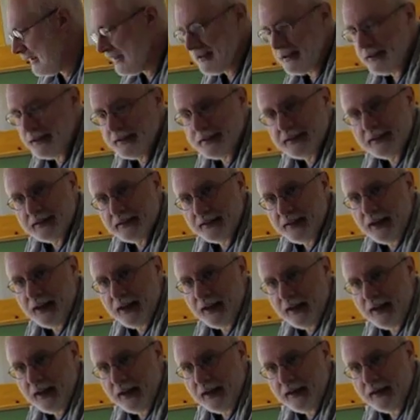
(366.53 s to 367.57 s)
instances that
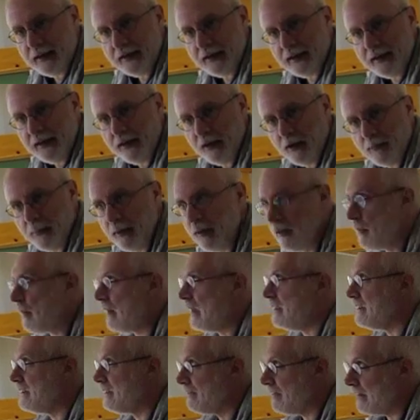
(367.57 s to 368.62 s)
I had any help.
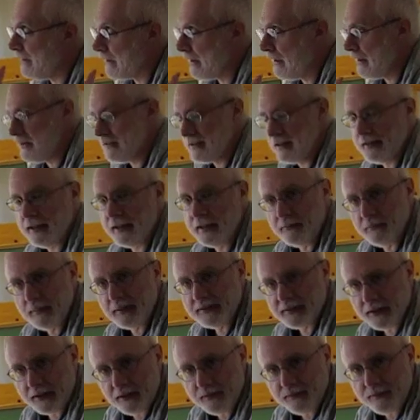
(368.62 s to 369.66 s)
Otherwise, everything else I did
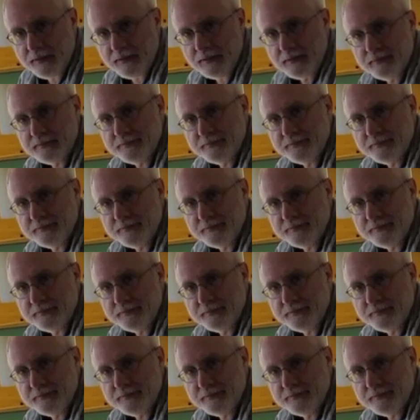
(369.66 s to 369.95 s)
myself.